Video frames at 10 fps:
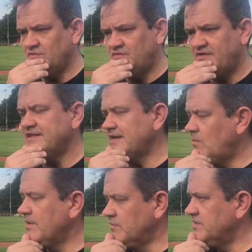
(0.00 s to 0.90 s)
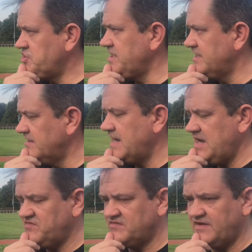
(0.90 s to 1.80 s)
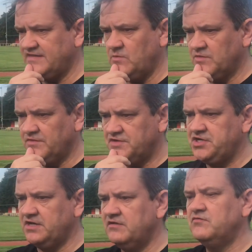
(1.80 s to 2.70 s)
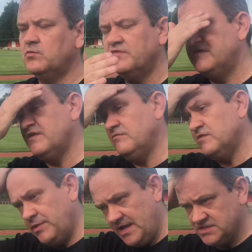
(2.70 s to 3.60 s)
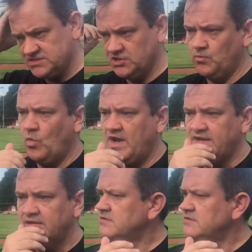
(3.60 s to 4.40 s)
take that one on the chin, and I have to take that one on the chin if you want the team to play a certain way.